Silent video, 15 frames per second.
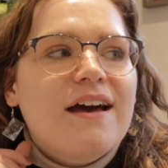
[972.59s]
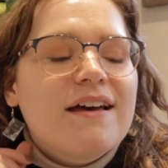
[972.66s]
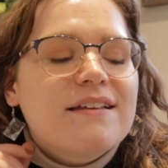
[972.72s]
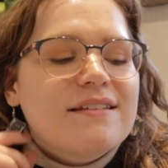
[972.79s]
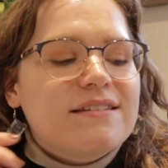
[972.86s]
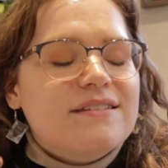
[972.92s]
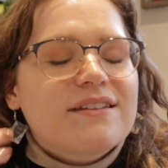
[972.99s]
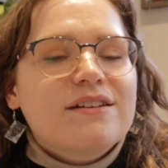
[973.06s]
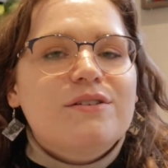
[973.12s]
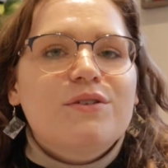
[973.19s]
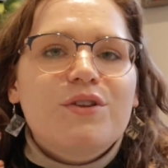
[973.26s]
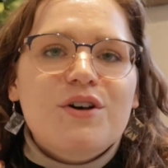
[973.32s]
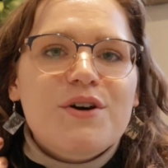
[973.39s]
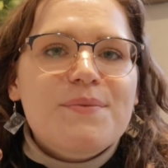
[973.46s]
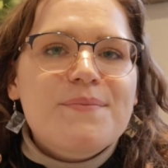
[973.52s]
seal
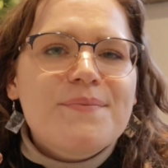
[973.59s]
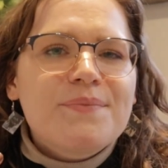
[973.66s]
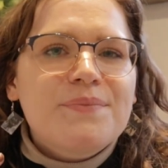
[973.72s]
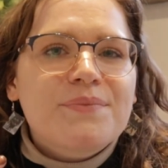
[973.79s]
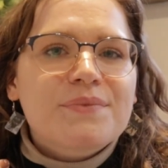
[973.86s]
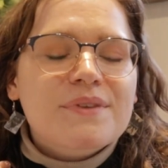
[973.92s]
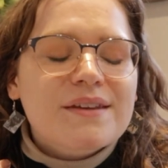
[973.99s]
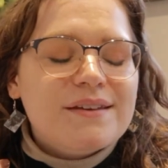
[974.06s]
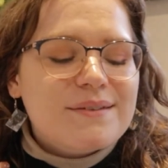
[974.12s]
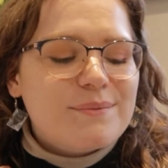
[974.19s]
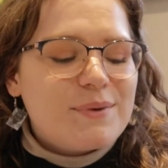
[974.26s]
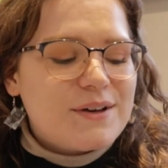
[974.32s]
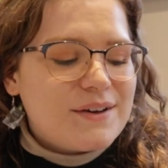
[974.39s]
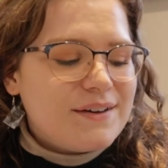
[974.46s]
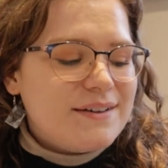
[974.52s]
them,
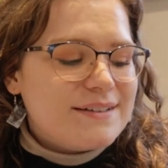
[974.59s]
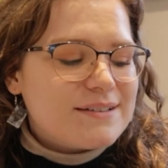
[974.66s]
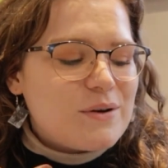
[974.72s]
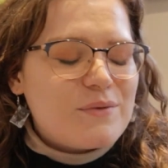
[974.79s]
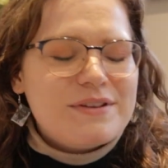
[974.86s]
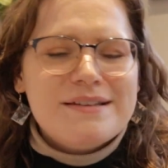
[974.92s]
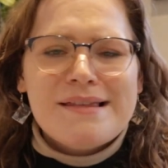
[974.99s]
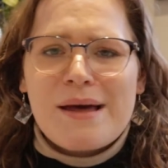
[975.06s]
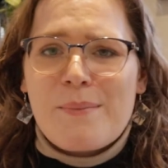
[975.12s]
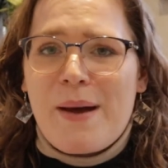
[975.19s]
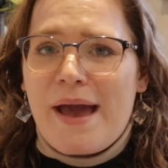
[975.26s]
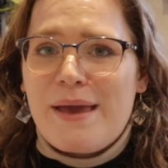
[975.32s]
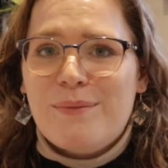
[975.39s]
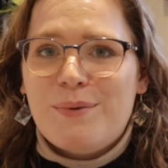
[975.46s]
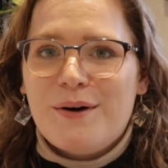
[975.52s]
because obviously they're
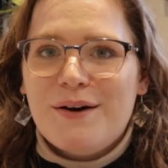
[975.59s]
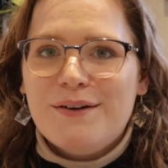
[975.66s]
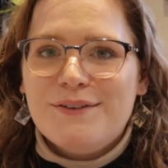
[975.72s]
paper,